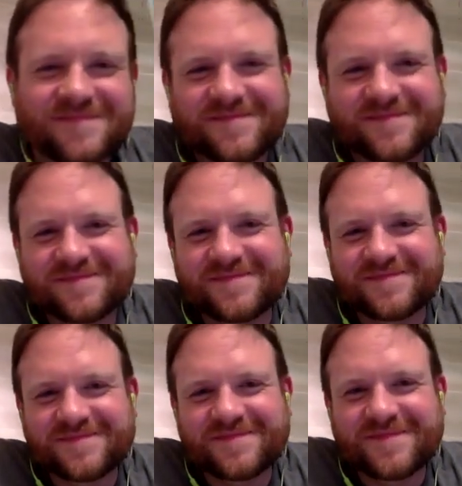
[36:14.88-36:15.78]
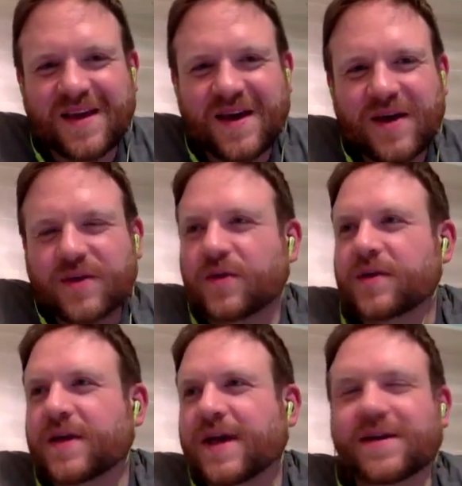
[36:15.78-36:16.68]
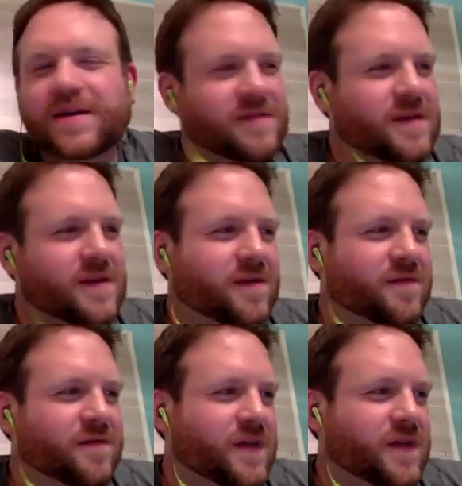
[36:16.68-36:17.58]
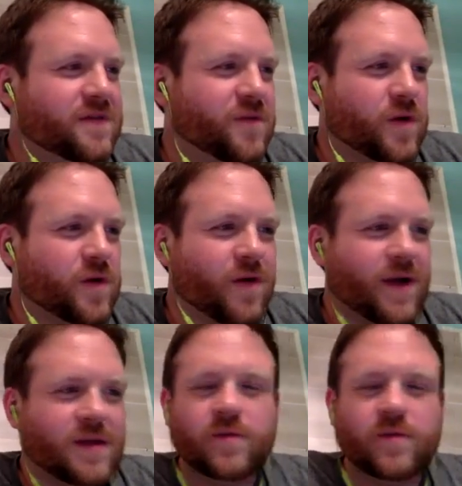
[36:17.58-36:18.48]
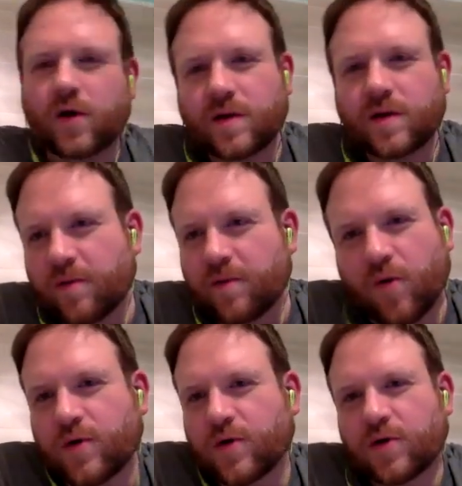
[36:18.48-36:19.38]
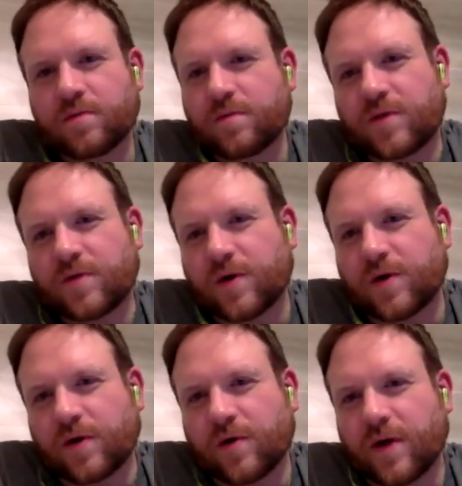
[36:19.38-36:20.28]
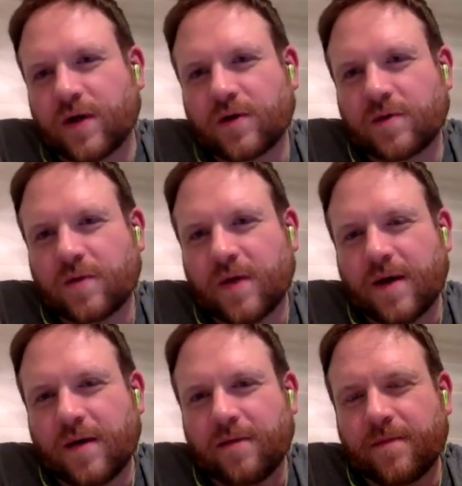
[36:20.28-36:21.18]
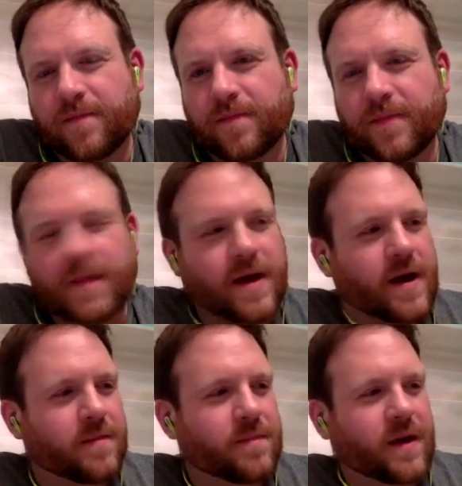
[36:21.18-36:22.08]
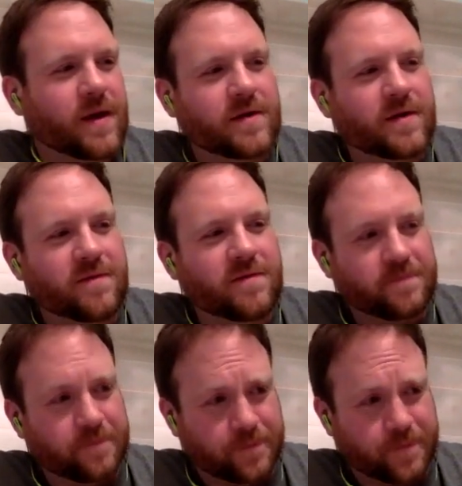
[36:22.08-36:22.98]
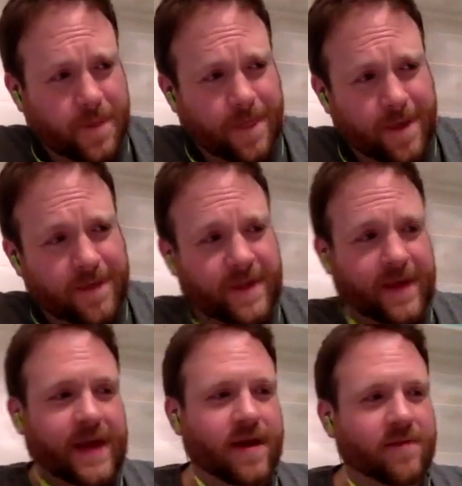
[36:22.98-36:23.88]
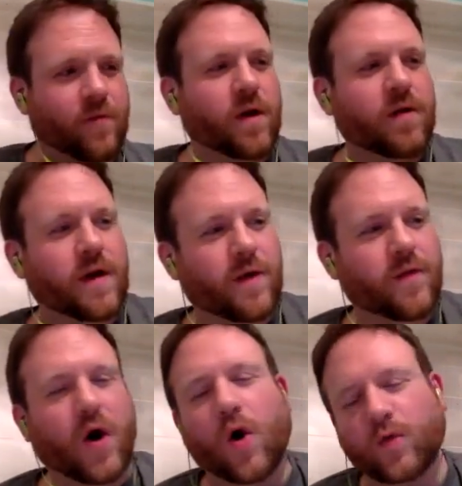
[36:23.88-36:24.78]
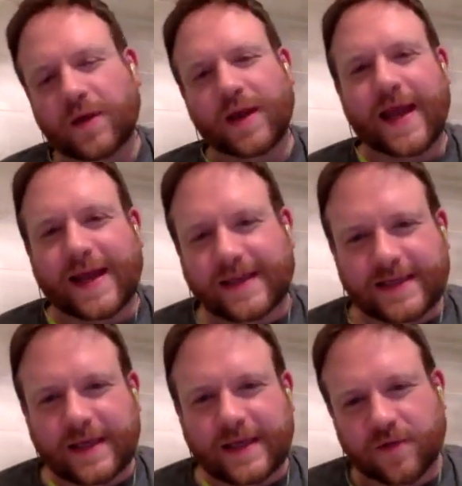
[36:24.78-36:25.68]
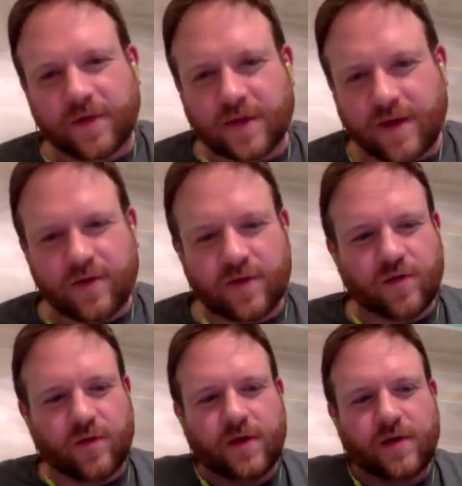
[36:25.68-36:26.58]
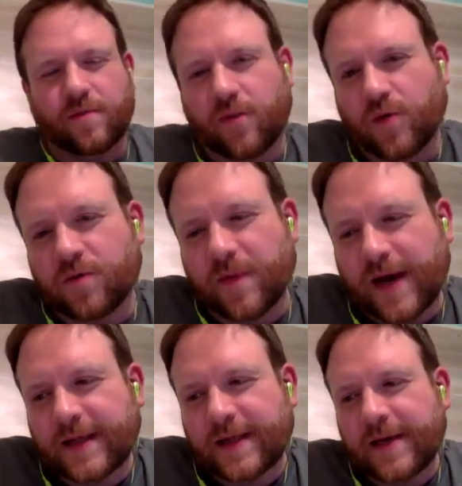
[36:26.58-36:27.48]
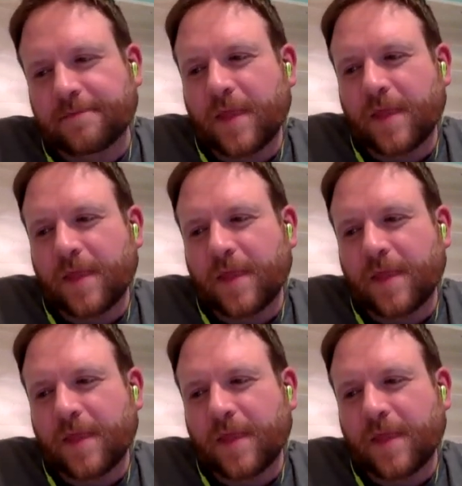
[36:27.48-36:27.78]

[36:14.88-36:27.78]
Mm-hmm. So the second of these four questions, we call them the porch circle questions, because of the kind of one of the hosting entities for the seventh story is the Porch Magazine,